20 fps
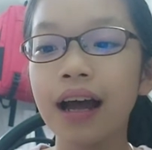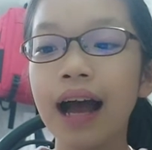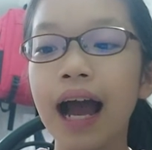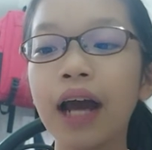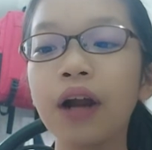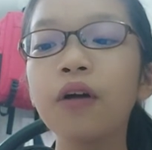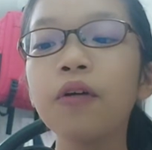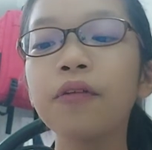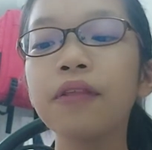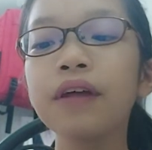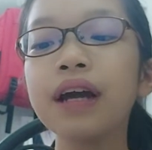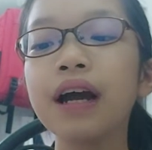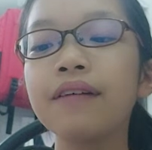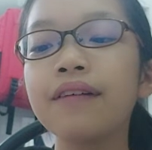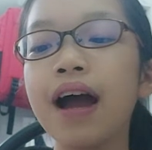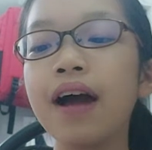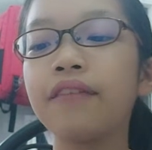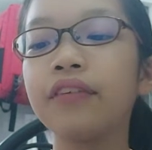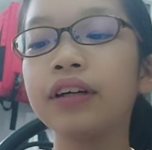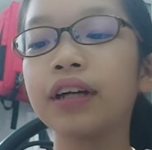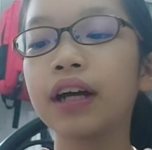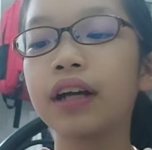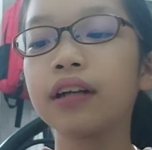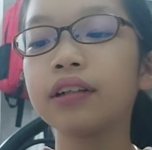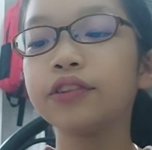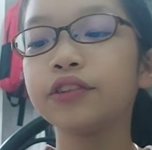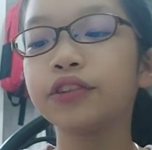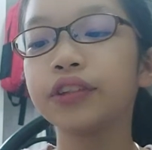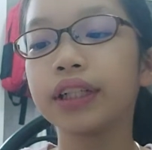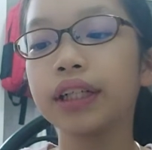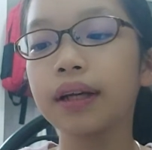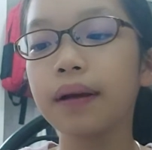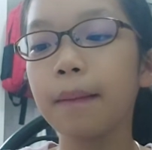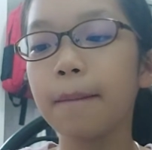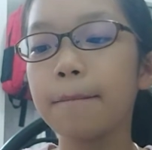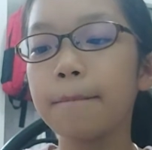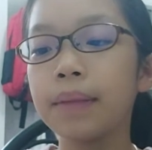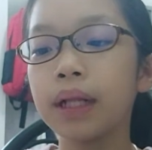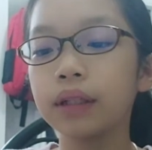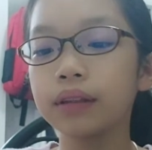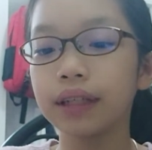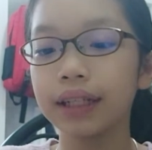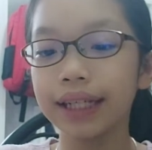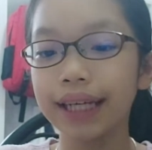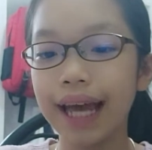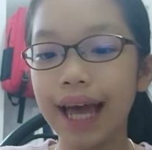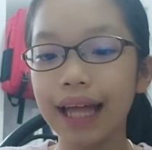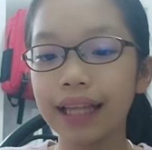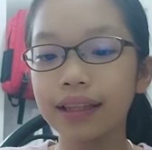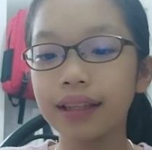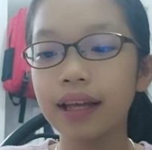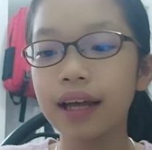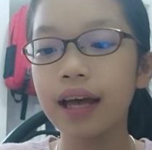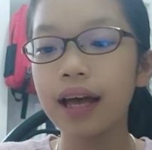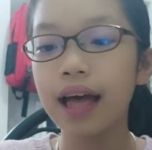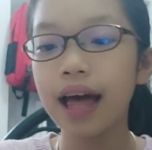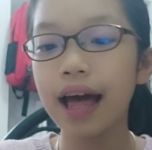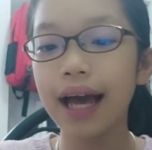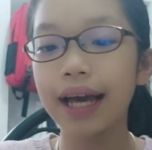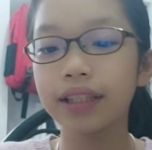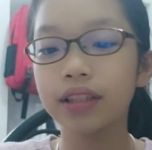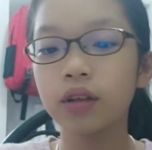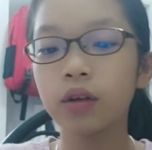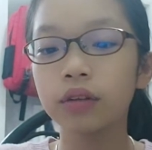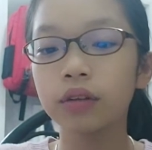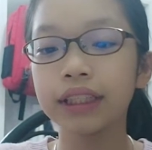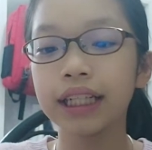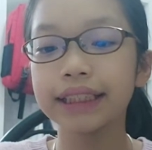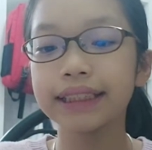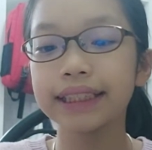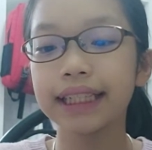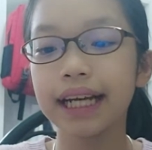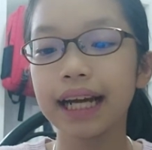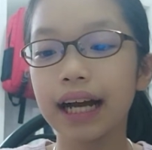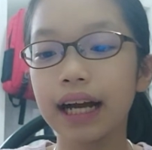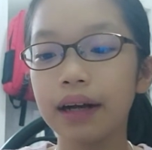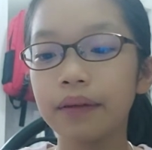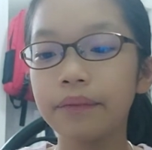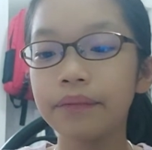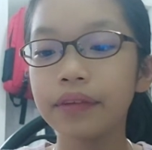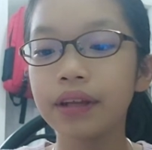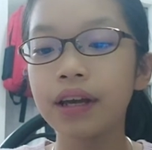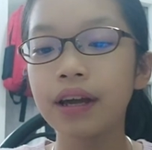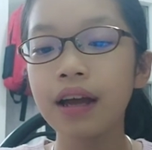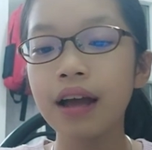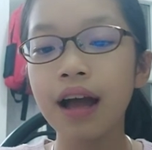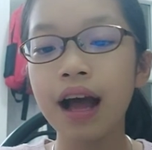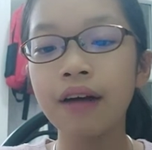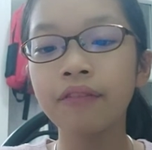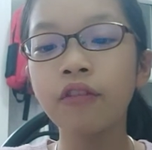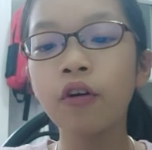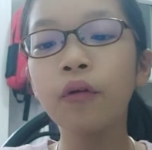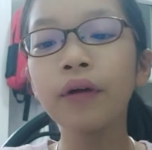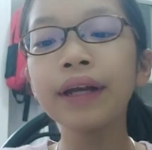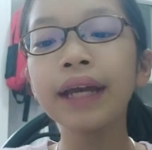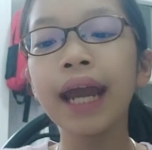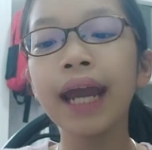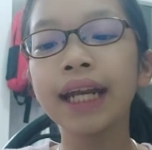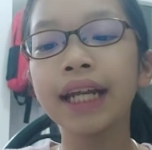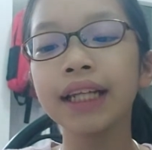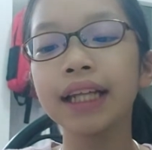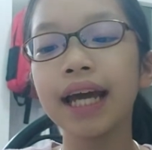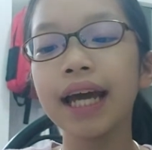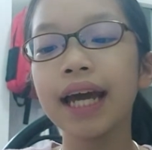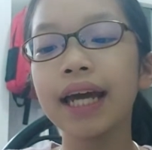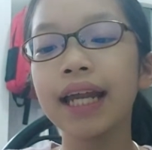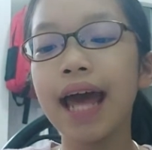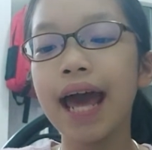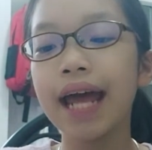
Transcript: "I don't think I'm ever going to drink milk again," I told Jessica. "I've always hated it